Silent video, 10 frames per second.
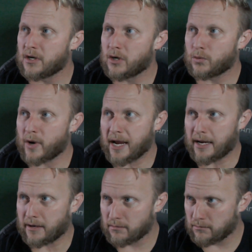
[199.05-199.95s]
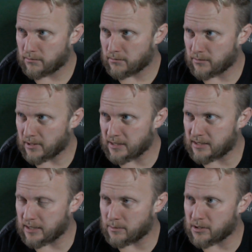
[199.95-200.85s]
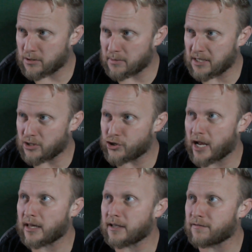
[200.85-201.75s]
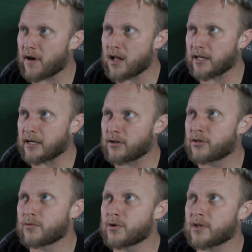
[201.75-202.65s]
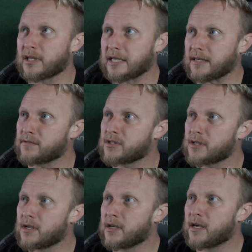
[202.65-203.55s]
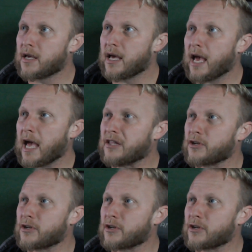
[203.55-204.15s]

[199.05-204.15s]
rain that seemed to be gently falling through the leaves. And